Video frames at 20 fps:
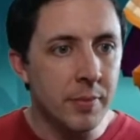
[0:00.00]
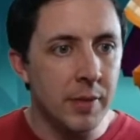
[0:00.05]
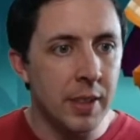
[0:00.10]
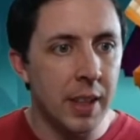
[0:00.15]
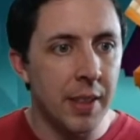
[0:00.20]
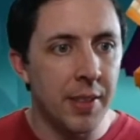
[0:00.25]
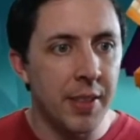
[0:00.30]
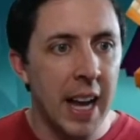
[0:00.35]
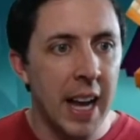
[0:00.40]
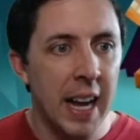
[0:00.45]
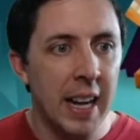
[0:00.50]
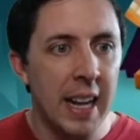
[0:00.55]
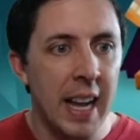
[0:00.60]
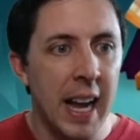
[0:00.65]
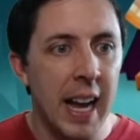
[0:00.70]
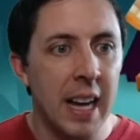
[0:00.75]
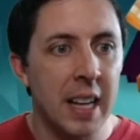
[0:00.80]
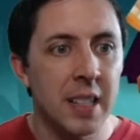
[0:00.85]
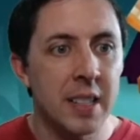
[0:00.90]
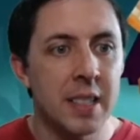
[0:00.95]
that
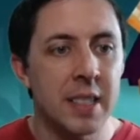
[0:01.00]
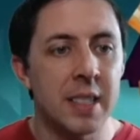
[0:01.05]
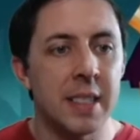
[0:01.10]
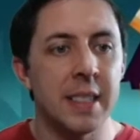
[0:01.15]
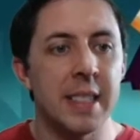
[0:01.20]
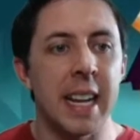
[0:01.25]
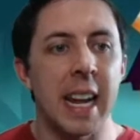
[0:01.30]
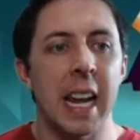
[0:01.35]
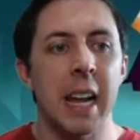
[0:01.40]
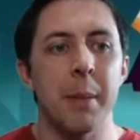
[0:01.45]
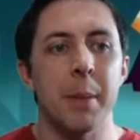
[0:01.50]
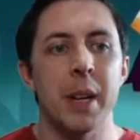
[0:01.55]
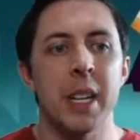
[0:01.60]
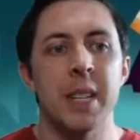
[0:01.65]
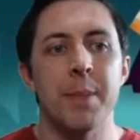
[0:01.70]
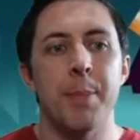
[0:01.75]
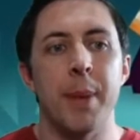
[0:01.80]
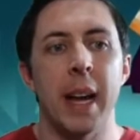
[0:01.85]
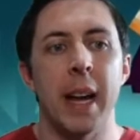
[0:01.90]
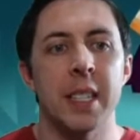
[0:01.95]
has
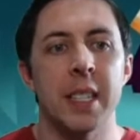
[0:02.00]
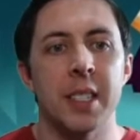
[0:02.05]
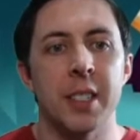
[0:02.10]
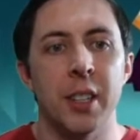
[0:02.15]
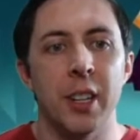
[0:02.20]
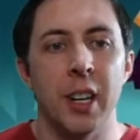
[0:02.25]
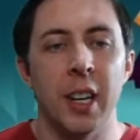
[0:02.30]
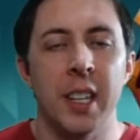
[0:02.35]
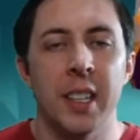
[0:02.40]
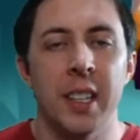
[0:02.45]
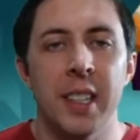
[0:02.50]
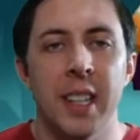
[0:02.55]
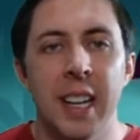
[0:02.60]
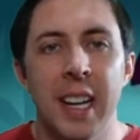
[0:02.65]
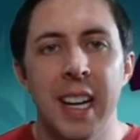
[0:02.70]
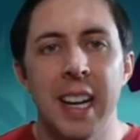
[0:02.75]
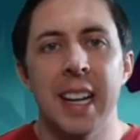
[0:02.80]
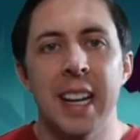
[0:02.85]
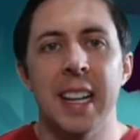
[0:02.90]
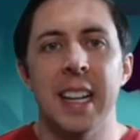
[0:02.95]
damage based on
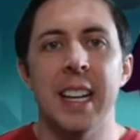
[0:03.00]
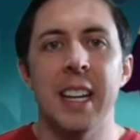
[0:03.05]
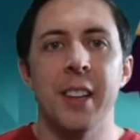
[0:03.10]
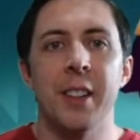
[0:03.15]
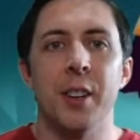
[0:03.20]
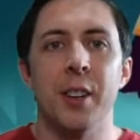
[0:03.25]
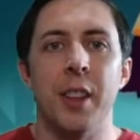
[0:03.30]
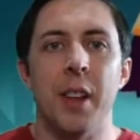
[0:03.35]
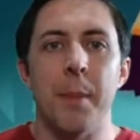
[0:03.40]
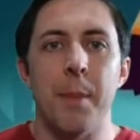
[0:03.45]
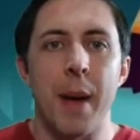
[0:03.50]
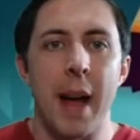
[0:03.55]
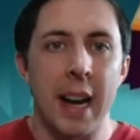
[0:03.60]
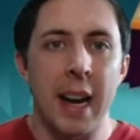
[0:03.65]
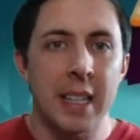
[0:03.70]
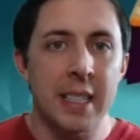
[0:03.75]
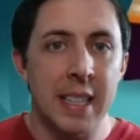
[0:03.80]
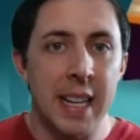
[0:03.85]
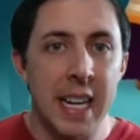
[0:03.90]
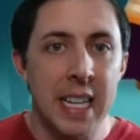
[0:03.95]
either the
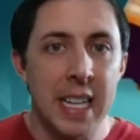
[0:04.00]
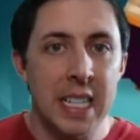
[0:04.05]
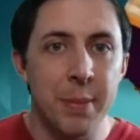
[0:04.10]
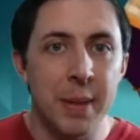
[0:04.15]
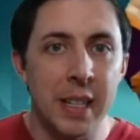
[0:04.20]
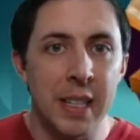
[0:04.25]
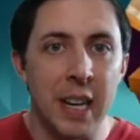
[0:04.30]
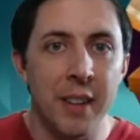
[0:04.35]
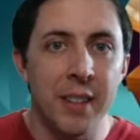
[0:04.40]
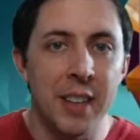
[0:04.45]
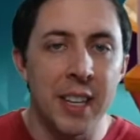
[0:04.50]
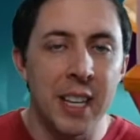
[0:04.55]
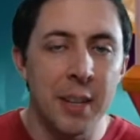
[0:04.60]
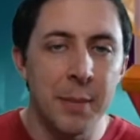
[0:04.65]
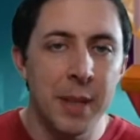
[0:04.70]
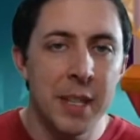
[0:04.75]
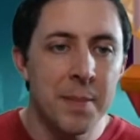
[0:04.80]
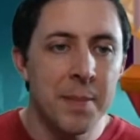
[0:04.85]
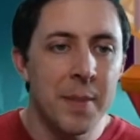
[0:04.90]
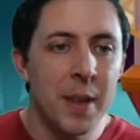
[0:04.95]
max HP of the
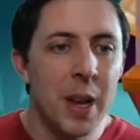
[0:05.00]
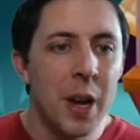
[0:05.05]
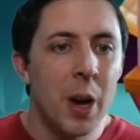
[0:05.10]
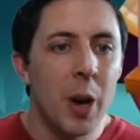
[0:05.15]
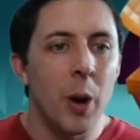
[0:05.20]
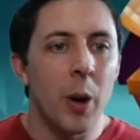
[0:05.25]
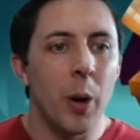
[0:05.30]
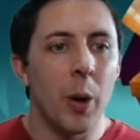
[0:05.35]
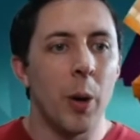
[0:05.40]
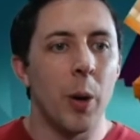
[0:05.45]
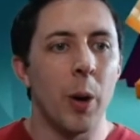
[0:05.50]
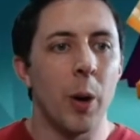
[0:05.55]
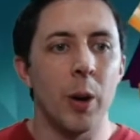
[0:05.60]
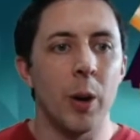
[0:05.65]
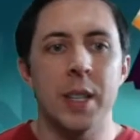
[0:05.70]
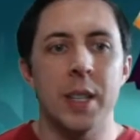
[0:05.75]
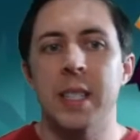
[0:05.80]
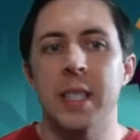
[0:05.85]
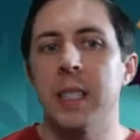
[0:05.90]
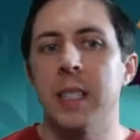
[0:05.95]
enemy or
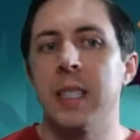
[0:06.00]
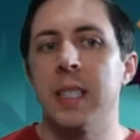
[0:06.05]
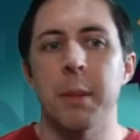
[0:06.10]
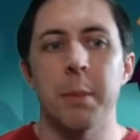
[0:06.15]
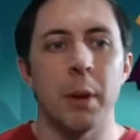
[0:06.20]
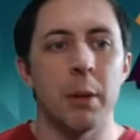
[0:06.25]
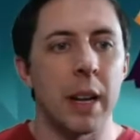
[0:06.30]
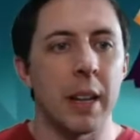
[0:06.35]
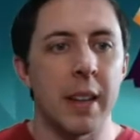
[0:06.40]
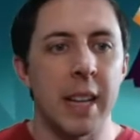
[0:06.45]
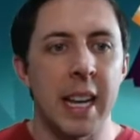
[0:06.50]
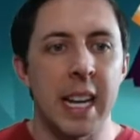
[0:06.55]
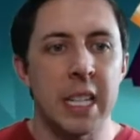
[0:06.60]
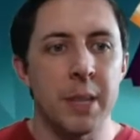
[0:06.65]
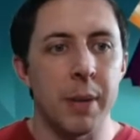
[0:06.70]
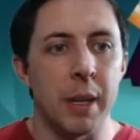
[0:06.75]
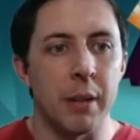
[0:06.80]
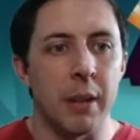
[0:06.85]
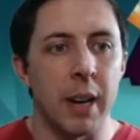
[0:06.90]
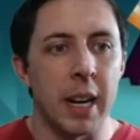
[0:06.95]
something around the
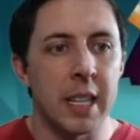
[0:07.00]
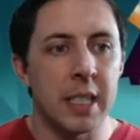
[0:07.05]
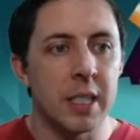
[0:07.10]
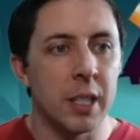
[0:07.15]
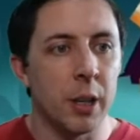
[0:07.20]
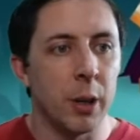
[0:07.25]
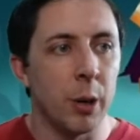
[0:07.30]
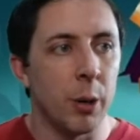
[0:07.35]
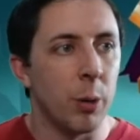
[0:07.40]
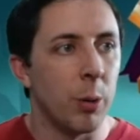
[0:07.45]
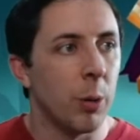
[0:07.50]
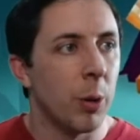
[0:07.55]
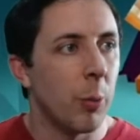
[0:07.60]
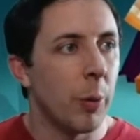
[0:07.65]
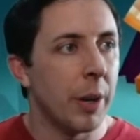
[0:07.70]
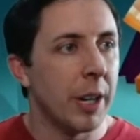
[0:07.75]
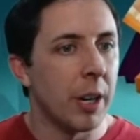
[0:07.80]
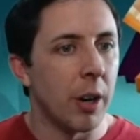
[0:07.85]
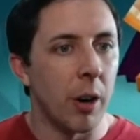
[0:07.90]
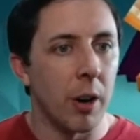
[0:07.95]
HP, right? So
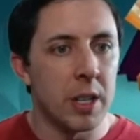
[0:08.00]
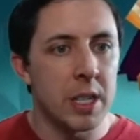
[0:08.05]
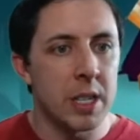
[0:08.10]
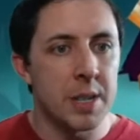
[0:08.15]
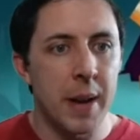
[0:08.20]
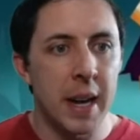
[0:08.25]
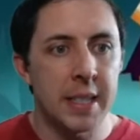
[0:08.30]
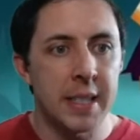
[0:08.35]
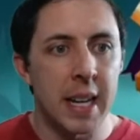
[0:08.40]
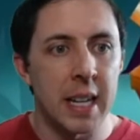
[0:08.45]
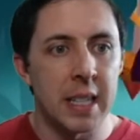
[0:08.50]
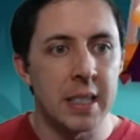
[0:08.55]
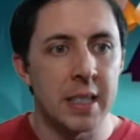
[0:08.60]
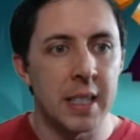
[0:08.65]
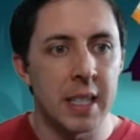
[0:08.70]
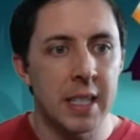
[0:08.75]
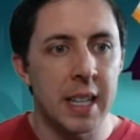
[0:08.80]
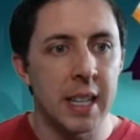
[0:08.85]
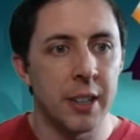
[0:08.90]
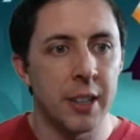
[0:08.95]
we know Archmage has
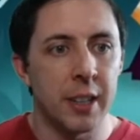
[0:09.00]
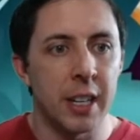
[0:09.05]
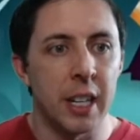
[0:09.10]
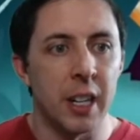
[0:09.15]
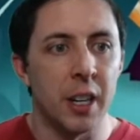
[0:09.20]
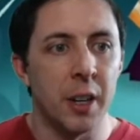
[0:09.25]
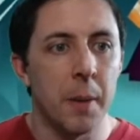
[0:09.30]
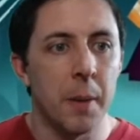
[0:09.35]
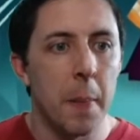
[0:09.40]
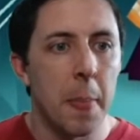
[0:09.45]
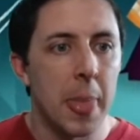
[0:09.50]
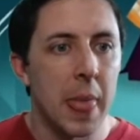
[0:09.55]
this skill here